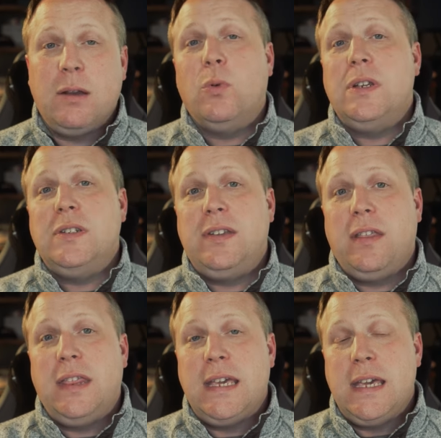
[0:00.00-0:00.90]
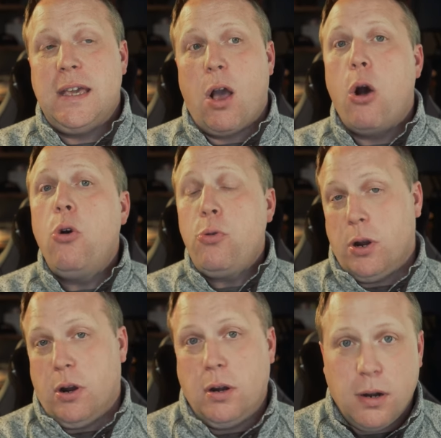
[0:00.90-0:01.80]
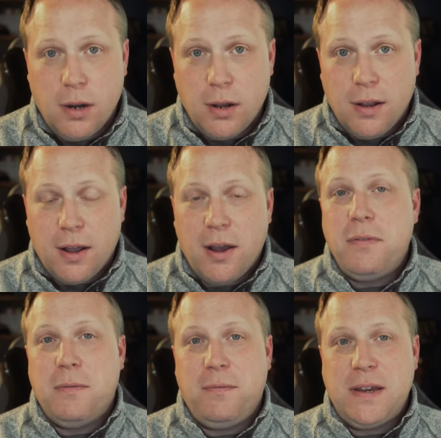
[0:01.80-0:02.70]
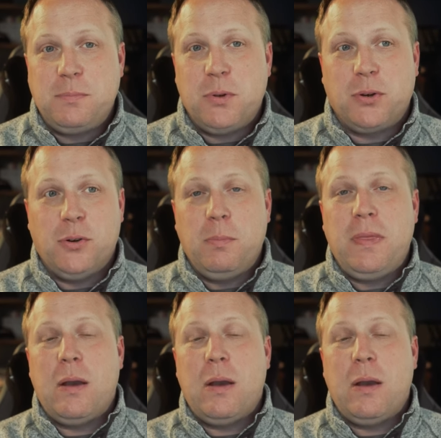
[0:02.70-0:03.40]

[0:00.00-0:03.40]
was the owner of the Facebook group